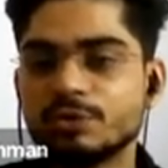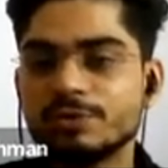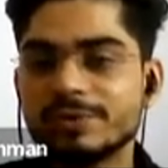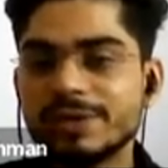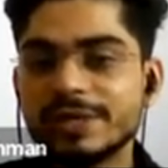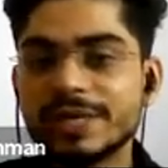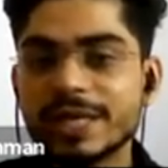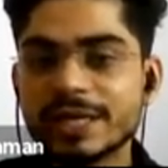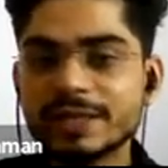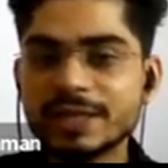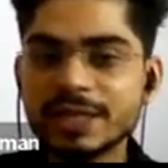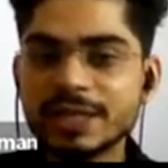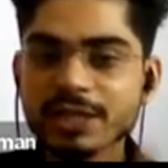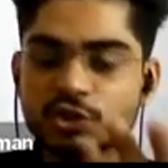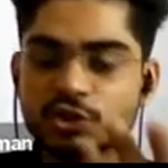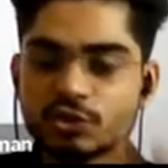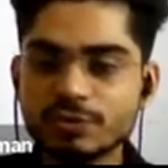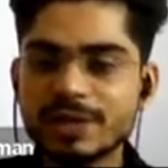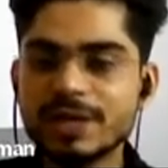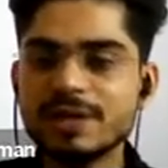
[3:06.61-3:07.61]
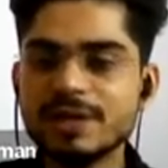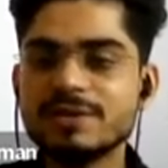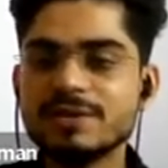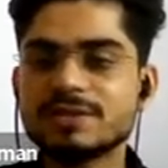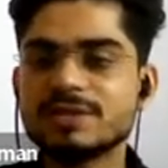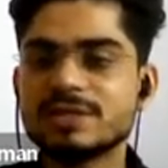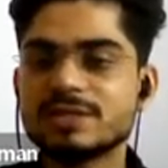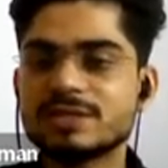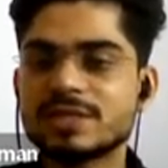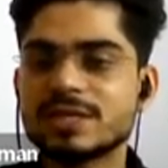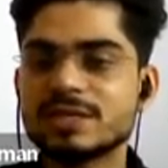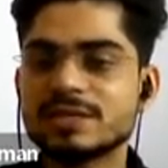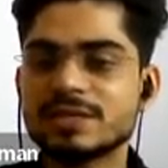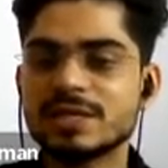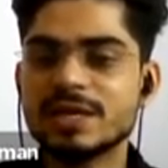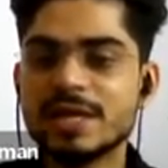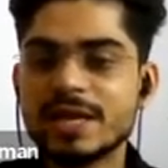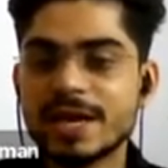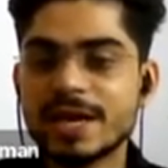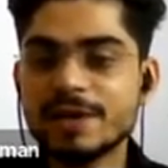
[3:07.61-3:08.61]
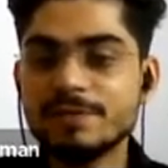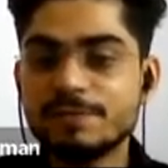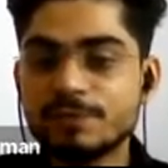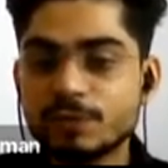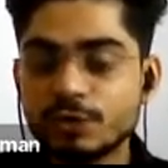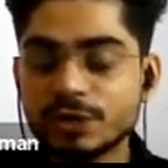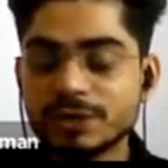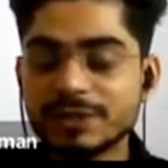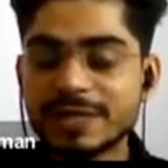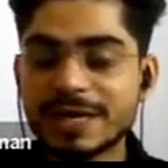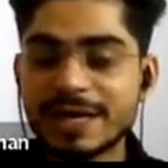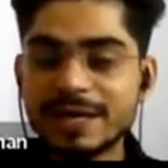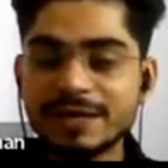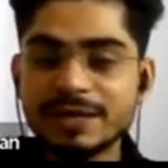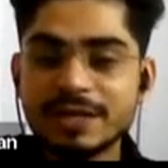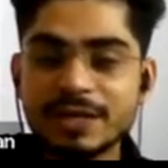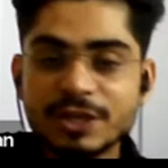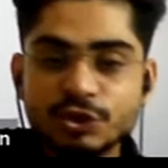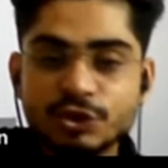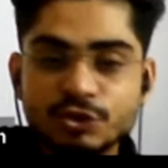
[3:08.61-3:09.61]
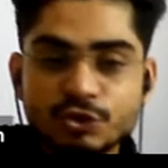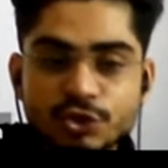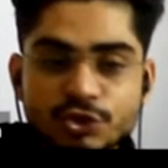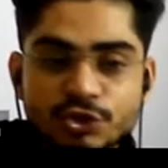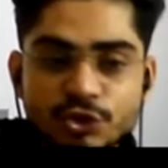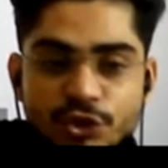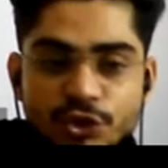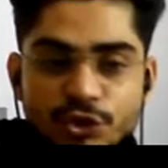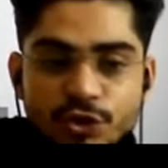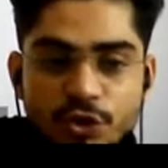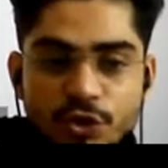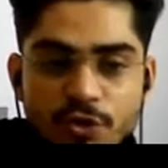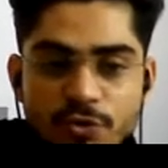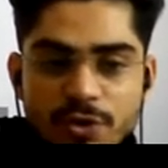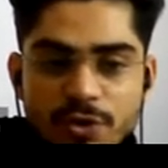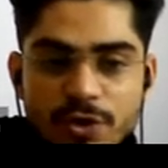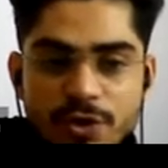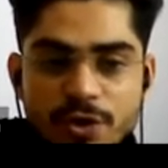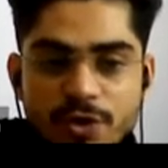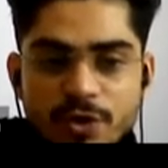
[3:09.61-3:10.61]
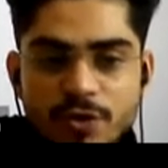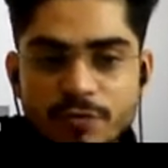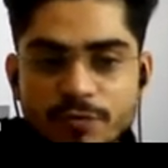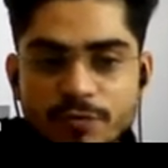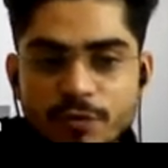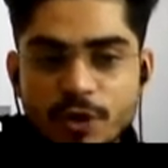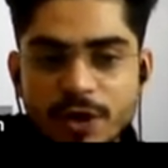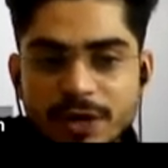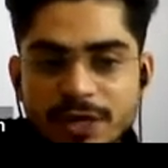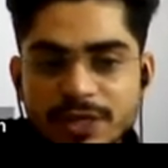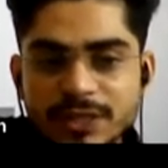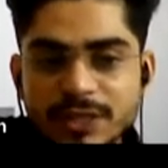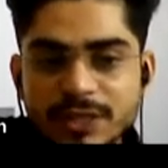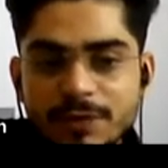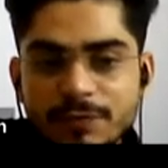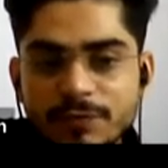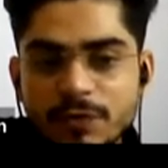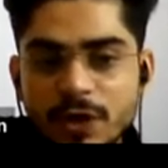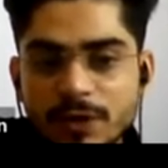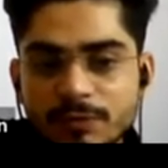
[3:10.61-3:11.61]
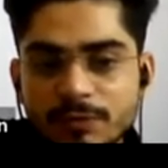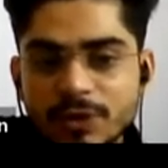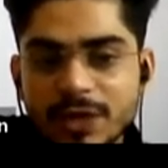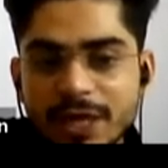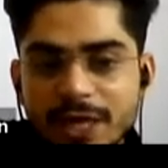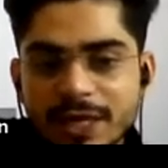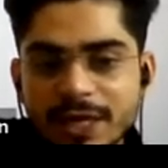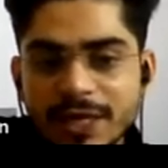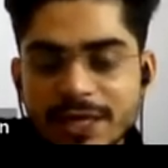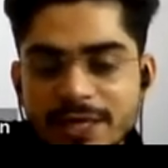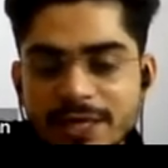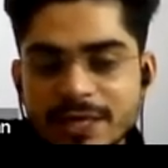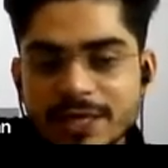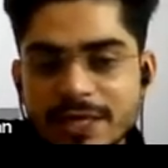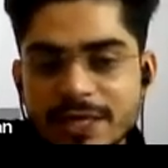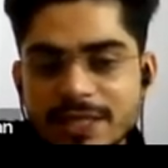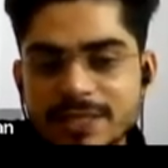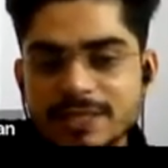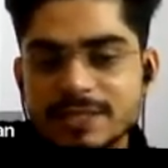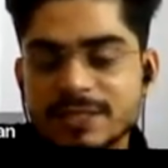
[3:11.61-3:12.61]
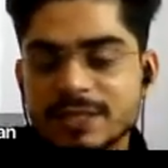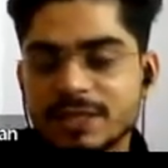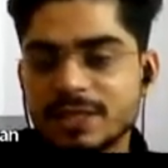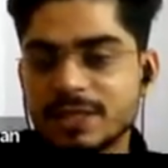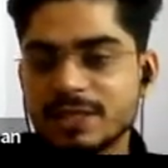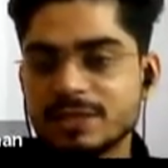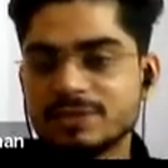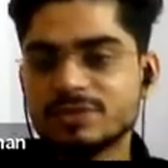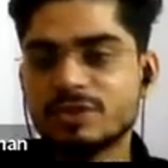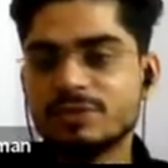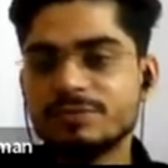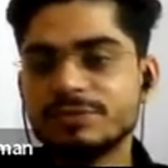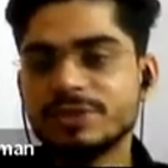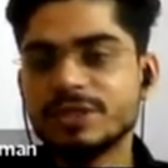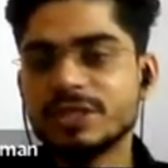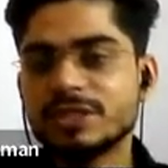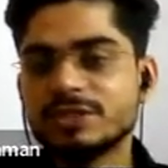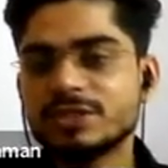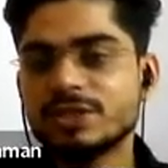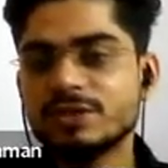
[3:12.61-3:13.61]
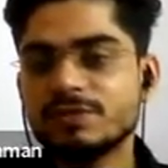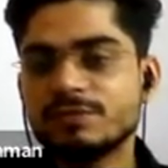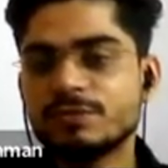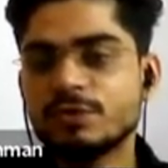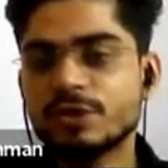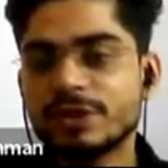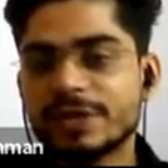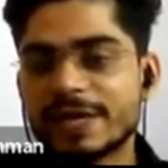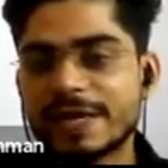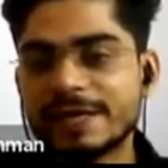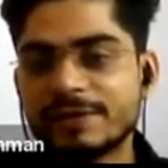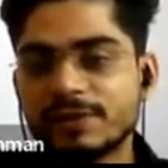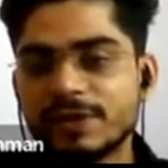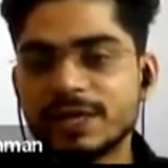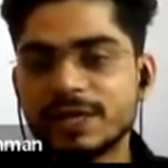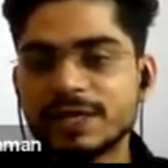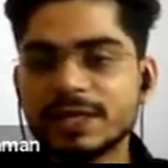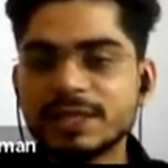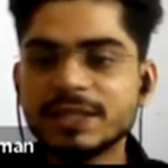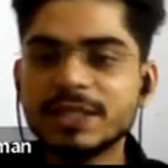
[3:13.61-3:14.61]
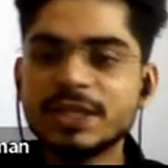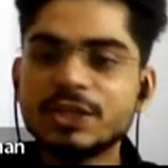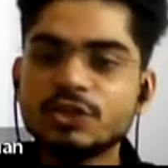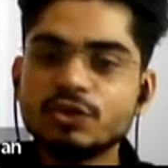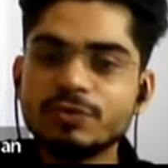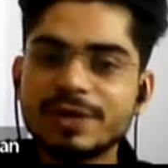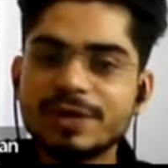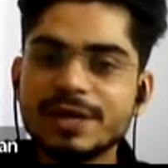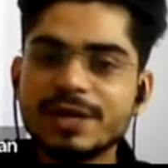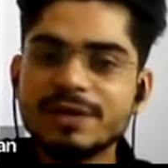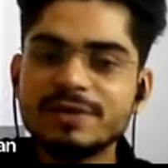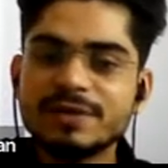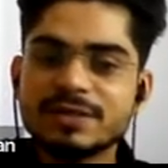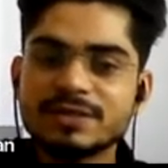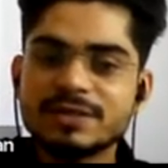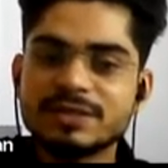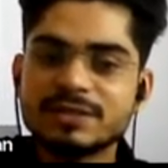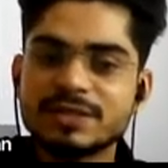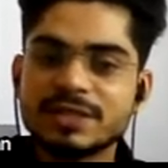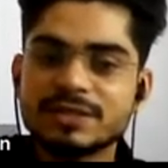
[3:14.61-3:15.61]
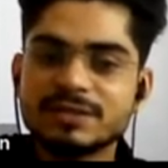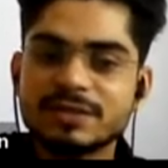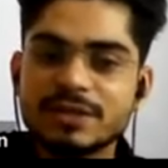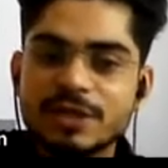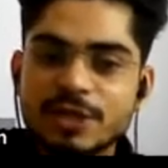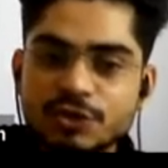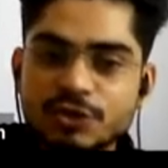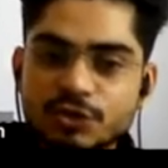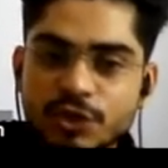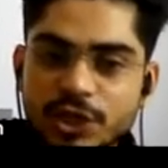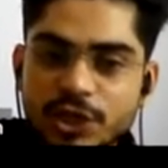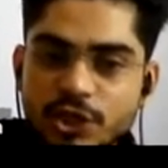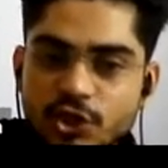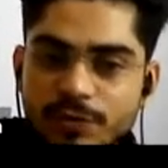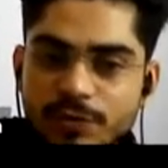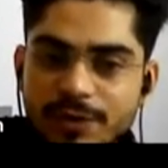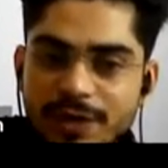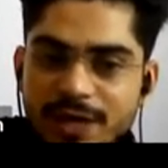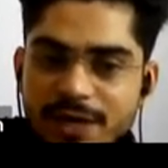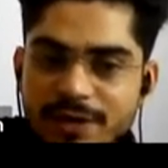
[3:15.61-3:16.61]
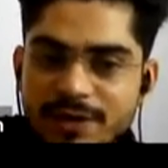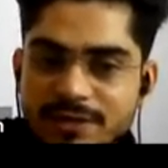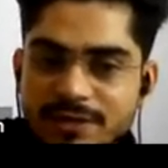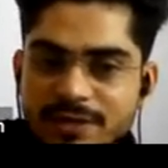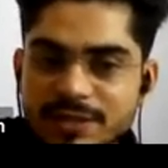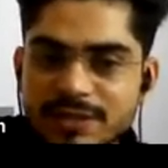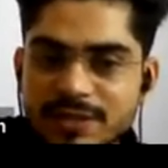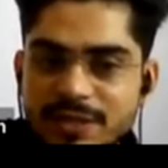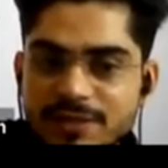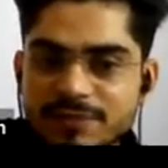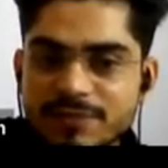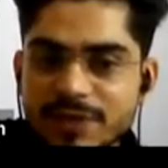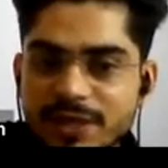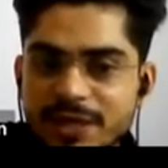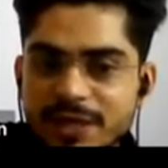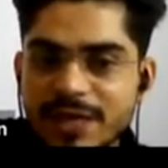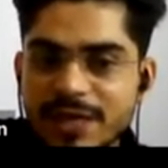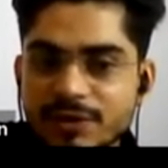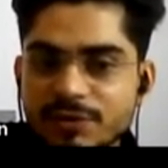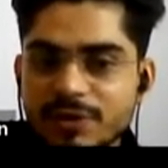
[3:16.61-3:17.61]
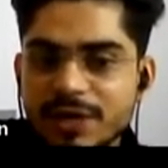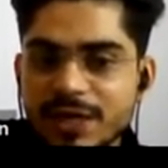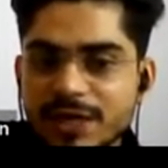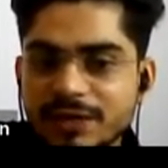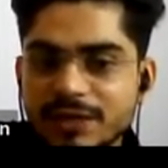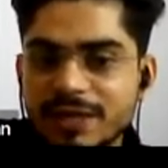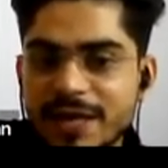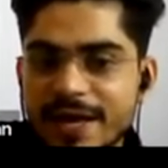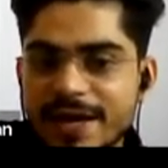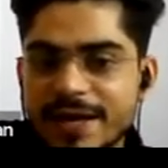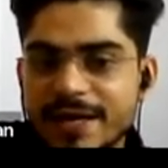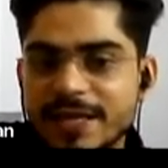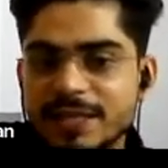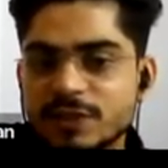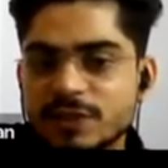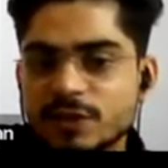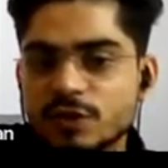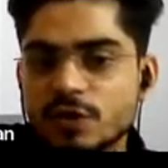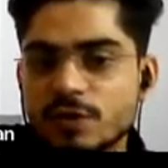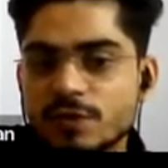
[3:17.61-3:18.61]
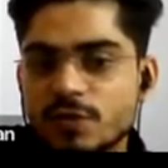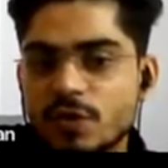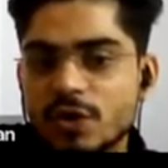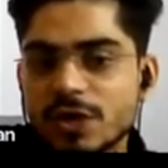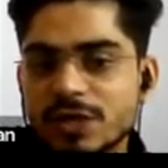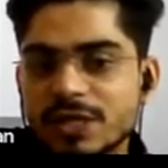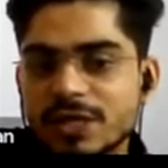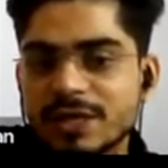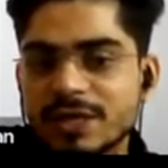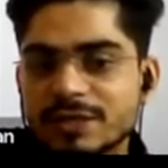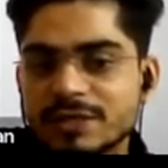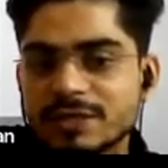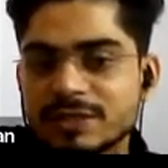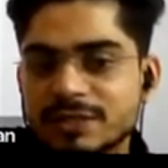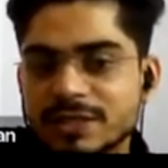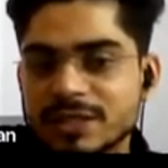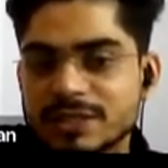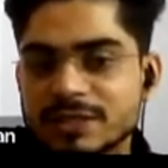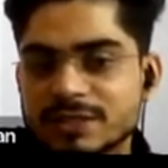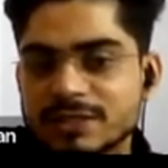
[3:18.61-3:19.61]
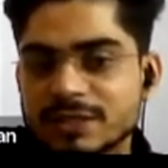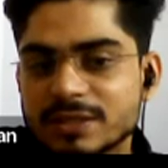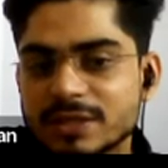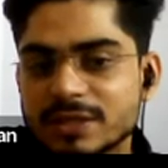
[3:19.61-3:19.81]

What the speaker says: You will take the equivalent resistance, and for that you should know what is the formula in series combination for calculating the equivalent resistance. So equivalent resistance, we calculate the addition of all the resistance.